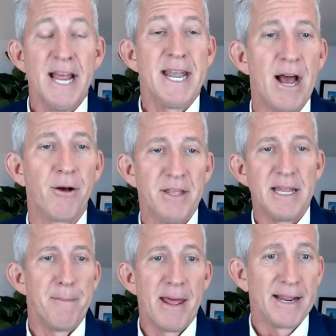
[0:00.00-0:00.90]
Now, then
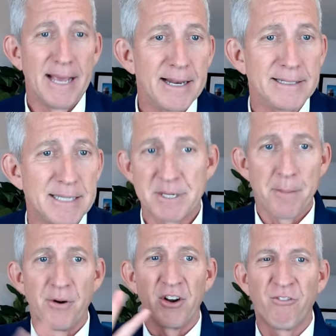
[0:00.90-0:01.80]
they met again in
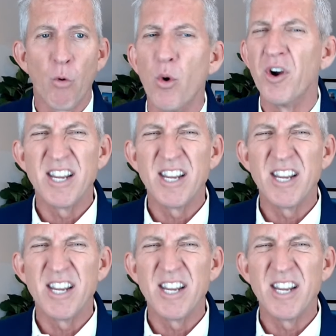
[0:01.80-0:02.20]
September at four.